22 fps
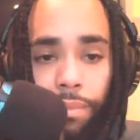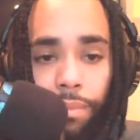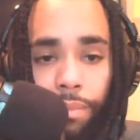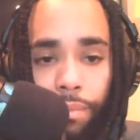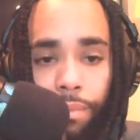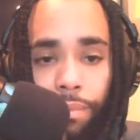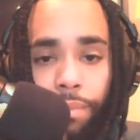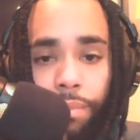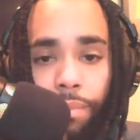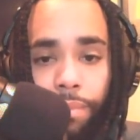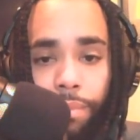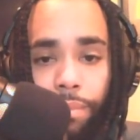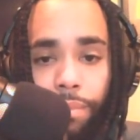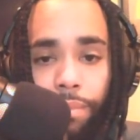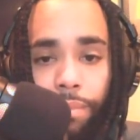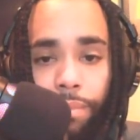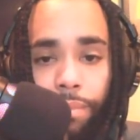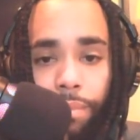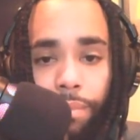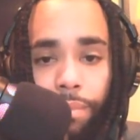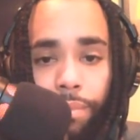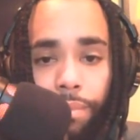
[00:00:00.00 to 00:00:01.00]

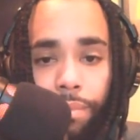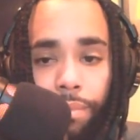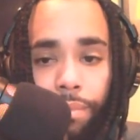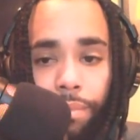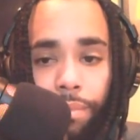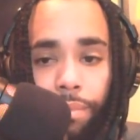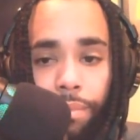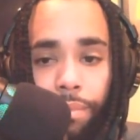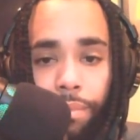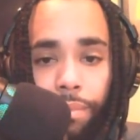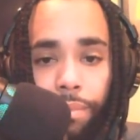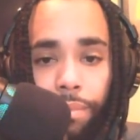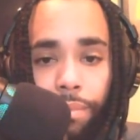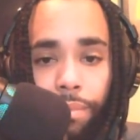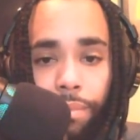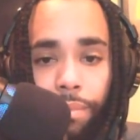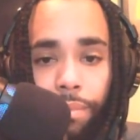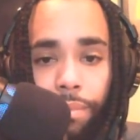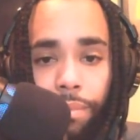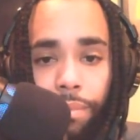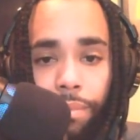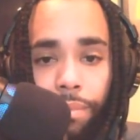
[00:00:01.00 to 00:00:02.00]

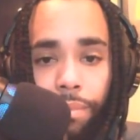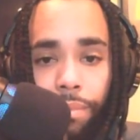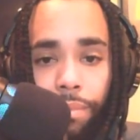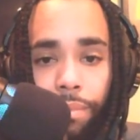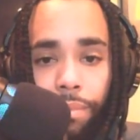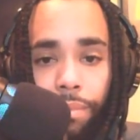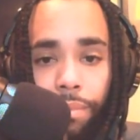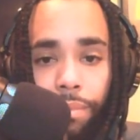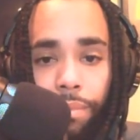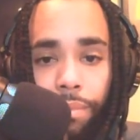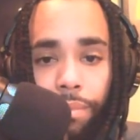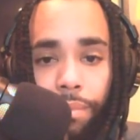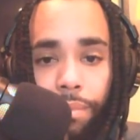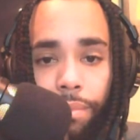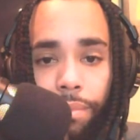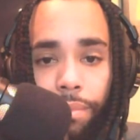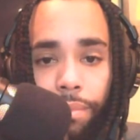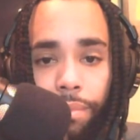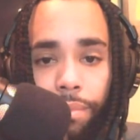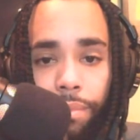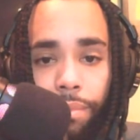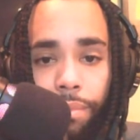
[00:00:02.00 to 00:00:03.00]

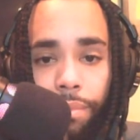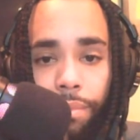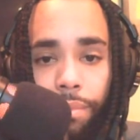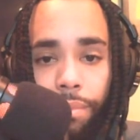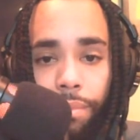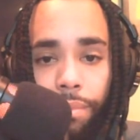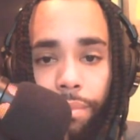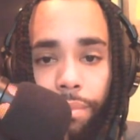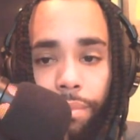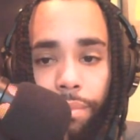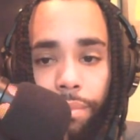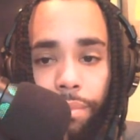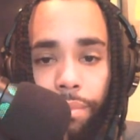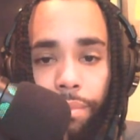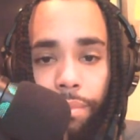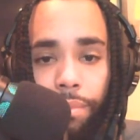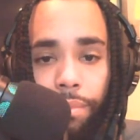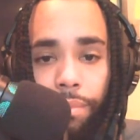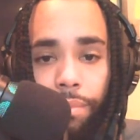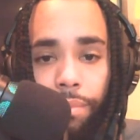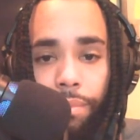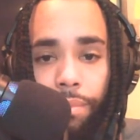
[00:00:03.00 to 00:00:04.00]

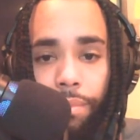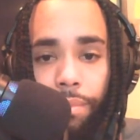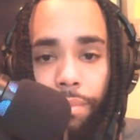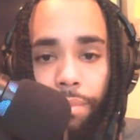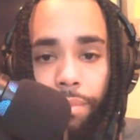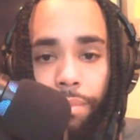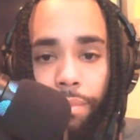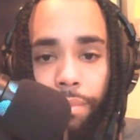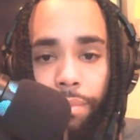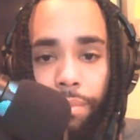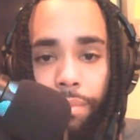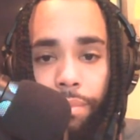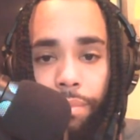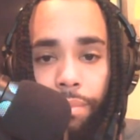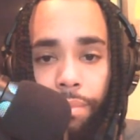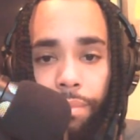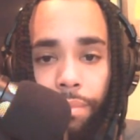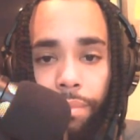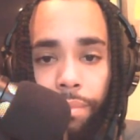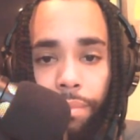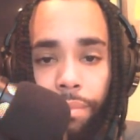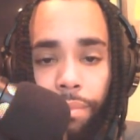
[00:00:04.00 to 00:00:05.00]

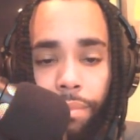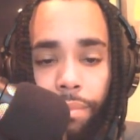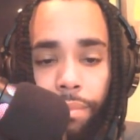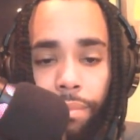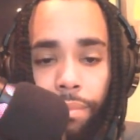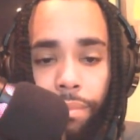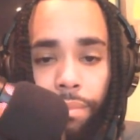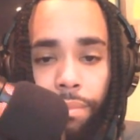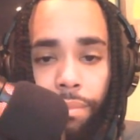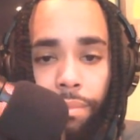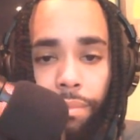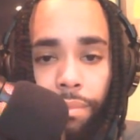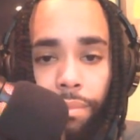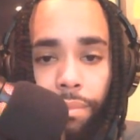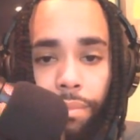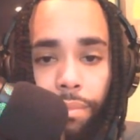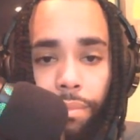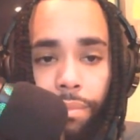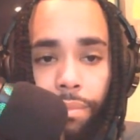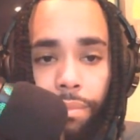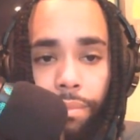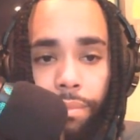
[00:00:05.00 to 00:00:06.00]

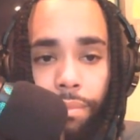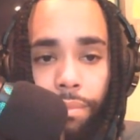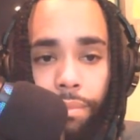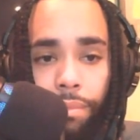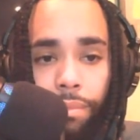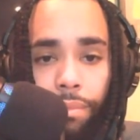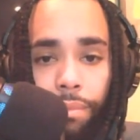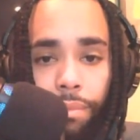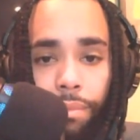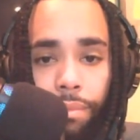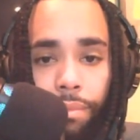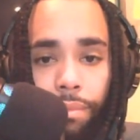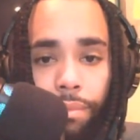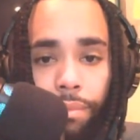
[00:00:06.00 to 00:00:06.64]
The person shown says nothing.